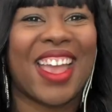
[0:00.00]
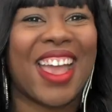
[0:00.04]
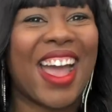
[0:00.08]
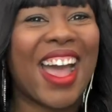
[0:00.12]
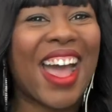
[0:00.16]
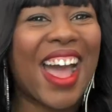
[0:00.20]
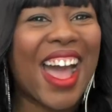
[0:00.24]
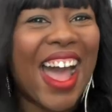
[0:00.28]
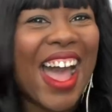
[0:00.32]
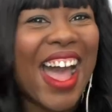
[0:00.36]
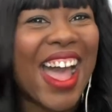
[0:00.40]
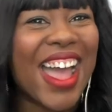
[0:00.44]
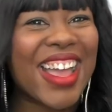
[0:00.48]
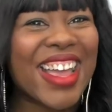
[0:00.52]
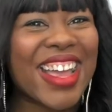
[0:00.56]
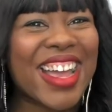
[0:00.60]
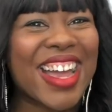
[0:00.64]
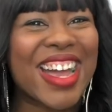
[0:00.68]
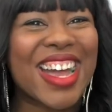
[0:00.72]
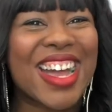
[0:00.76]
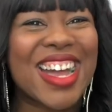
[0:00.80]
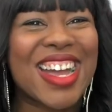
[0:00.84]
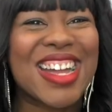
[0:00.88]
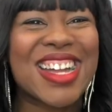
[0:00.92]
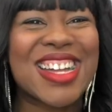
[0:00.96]
Hi
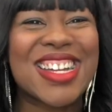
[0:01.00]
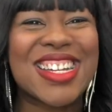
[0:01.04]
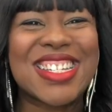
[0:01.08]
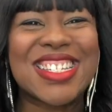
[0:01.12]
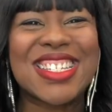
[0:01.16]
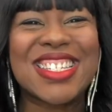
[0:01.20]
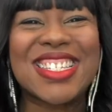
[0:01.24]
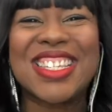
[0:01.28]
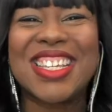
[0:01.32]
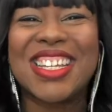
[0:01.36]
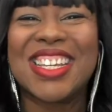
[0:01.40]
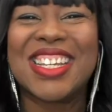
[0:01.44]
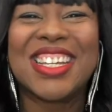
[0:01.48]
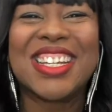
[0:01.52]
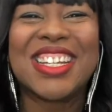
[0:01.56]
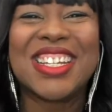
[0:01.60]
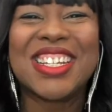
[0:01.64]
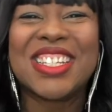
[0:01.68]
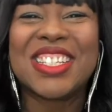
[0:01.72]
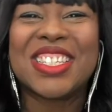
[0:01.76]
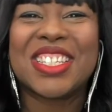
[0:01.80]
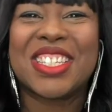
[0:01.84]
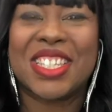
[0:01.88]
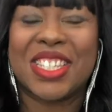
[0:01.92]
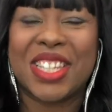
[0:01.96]
guys!
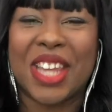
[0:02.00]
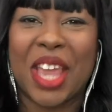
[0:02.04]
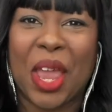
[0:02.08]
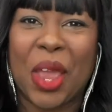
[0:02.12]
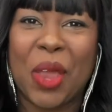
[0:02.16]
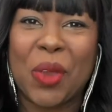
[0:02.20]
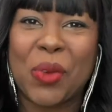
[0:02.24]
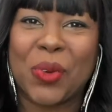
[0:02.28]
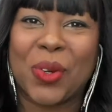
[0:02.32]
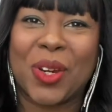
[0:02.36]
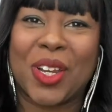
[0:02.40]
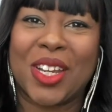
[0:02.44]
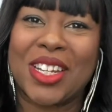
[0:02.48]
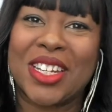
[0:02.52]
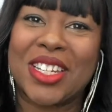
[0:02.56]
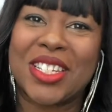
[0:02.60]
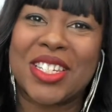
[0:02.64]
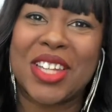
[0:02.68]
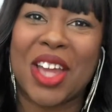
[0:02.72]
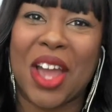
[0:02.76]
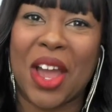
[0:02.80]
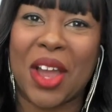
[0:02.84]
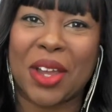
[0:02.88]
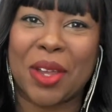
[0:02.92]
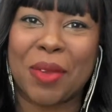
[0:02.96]
Today we're going to
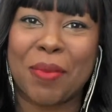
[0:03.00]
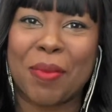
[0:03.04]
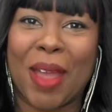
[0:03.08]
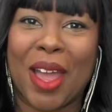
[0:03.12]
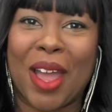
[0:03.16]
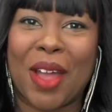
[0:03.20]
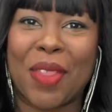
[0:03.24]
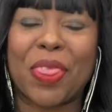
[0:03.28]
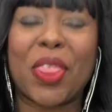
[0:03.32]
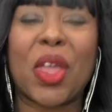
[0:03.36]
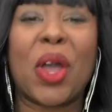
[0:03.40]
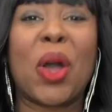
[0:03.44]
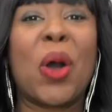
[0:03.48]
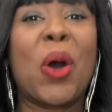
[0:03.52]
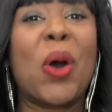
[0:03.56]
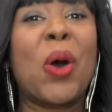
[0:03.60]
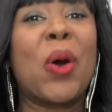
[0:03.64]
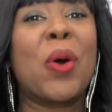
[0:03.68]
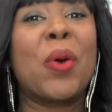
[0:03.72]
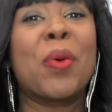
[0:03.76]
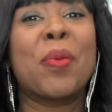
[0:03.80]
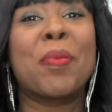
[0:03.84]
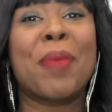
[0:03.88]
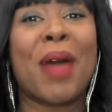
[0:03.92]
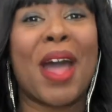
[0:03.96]
talk about the
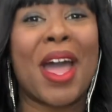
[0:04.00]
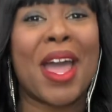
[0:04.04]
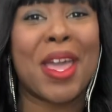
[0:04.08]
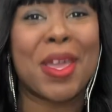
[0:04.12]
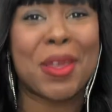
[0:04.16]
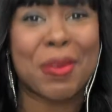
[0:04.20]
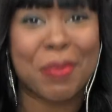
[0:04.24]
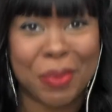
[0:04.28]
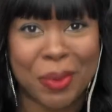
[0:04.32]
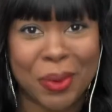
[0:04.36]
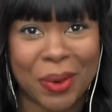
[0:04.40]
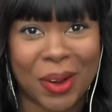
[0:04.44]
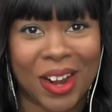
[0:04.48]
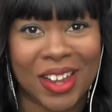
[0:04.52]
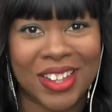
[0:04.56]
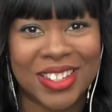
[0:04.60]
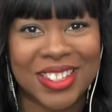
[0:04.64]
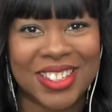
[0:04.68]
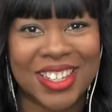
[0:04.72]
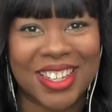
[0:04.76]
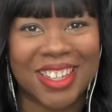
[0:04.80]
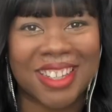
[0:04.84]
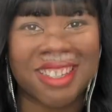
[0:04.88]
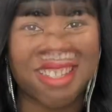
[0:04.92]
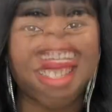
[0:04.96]
home buying
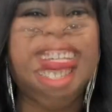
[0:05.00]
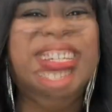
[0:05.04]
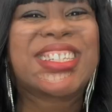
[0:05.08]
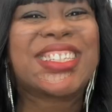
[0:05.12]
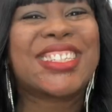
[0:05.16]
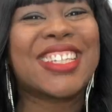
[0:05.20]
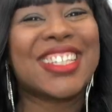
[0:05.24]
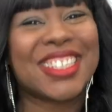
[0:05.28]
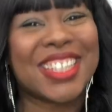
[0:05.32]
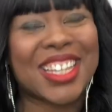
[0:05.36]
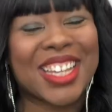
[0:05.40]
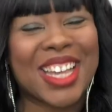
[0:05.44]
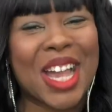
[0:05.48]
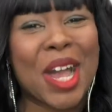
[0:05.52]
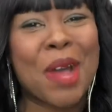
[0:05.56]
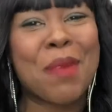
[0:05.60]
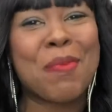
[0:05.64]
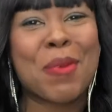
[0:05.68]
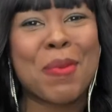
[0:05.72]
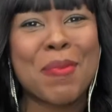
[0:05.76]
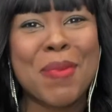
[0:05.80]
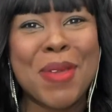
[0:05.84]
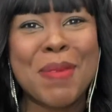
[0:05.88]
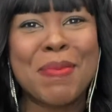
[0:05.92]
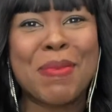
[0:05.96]
process. Since a
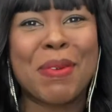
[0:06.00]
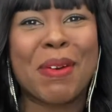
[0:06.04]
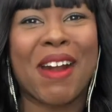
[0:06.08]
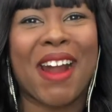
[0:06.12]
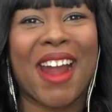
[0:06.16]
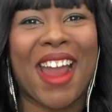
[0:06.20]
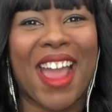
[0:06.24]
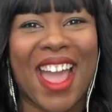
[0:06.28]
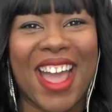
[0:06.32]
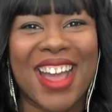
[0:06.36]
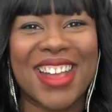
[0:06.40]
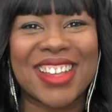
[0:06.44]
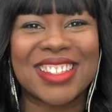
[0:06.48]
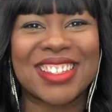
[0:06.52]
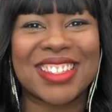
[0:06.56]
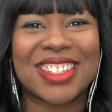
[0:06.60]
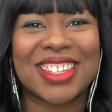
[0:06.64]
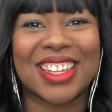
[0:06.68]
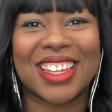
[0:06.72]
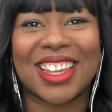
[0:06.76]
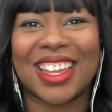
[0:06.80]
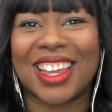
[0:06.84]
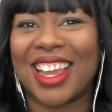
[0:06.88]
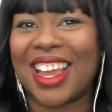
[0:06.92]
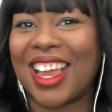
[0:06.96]
couple people are
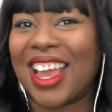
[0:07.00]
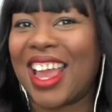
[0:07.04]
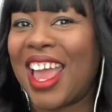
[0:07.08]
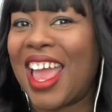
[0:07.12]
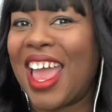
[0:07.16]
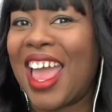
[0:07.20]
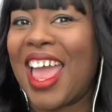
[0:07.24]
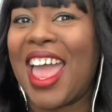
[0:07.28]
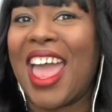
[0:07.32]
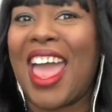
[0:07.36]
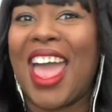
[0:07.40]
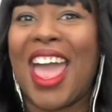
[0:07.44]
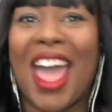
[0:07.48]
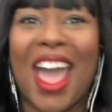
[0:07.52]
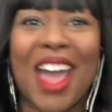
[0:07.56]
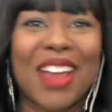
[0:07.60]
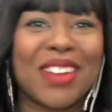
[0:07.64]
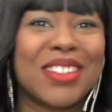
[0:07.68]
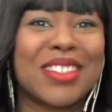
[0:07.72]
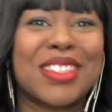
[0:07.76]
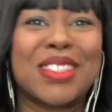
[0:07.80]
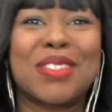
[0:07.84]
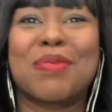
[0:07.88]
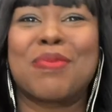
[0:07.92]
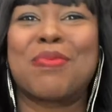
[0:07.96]
asking, how
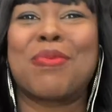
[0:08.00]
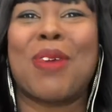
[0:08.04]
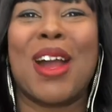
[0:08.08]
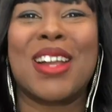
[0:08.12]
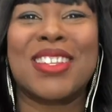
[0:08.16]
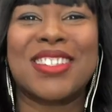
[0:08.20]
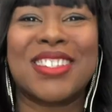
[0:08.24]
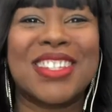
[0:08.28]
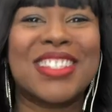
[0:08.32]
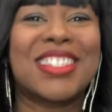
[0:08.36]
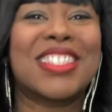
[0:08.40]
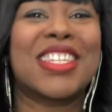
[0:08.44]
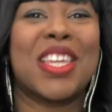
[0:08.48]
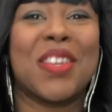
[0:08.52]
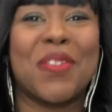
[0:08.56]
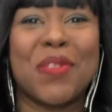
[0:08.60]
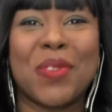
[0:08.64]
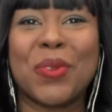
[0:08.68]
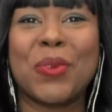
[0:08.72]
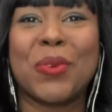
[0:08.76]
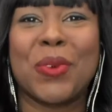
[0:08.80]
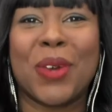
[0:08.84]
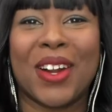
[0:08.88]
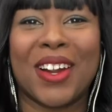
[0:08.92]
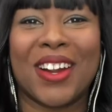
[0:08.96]
does this process
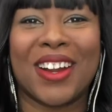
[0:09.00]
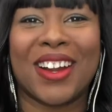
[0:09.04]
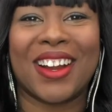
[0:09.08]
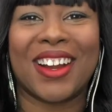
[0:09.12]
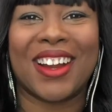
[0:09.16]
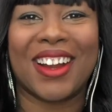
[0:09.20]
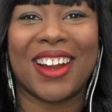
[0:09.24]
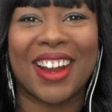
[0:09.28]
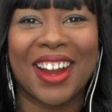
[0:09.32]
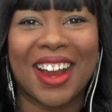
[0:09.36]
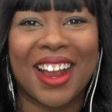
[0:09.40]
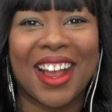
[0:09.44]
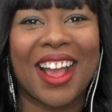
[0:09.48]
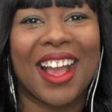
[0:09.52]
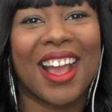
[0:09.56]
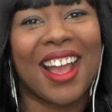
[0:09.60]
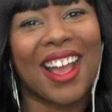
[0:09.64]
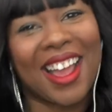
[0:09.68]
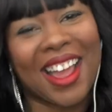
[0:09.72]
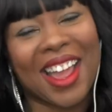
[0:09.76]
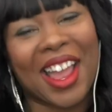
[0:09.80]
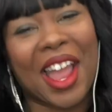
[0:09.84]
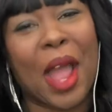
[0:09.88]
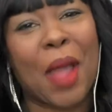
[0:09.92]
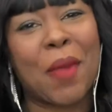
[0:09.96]
even work?
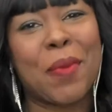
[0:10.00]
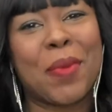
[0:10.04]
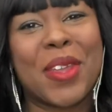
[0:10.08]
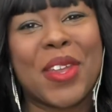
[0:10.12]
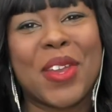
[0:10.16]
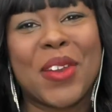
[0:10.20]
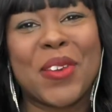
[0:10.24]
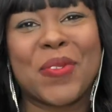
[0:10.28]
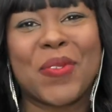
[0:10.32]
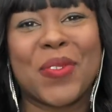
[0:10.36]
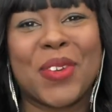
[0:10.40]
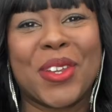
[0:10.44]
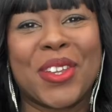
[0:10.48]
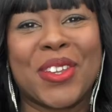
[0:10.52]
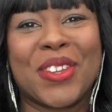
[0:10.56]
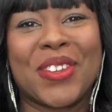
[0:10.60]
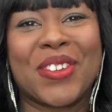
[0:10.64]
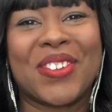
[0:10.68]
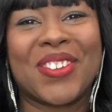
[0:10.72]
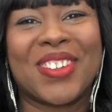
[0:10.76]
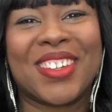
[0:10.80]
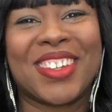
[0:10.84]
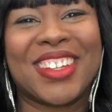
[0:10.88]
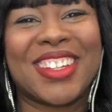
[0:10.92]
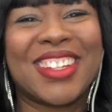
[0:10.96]
I'm here for
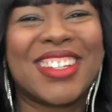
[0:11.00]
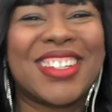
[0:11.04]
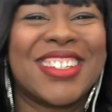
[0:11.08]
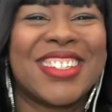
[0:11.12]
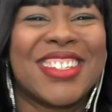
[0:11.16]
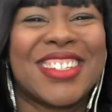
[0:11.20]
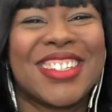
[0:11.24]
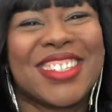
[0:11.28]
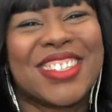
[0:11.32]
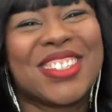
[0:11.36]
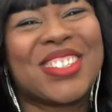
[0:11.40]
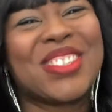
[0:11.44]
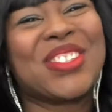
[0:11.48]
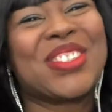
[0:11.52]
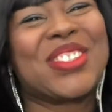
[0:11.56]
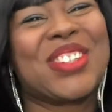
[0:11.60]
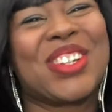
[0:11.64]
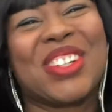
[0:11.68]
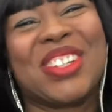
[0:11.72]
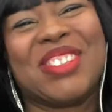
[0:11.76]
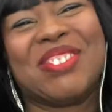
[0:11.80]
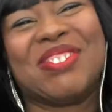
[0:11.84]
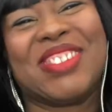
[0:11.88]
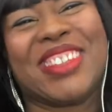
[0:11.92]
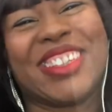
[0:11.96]
you. So
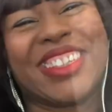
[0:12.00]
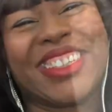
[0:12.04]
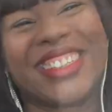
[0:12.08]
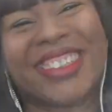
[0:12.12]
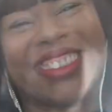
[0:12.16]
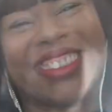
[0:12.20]
join me.